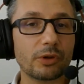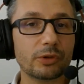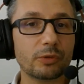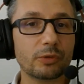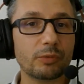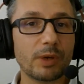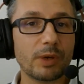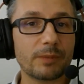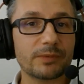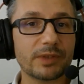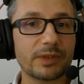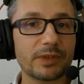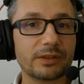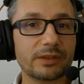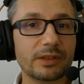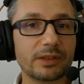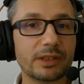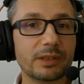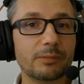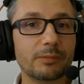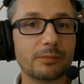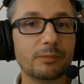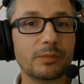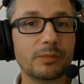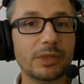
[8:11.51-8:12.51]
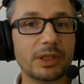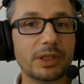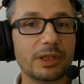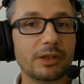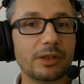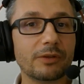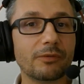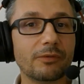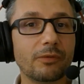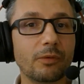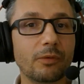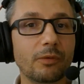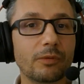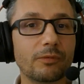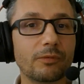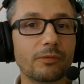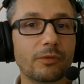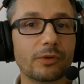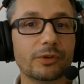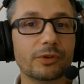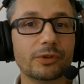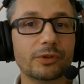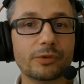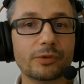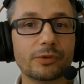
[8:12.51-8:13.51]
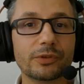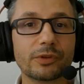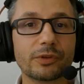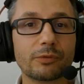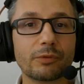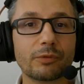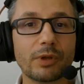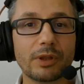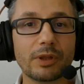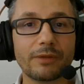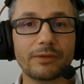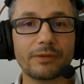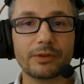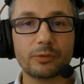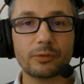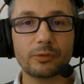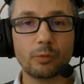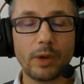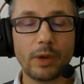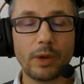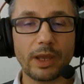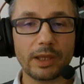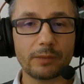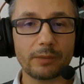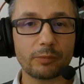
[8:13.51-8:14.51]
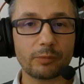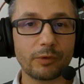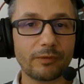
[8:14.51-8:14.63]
on the website in a meaningful, for the user relevant way,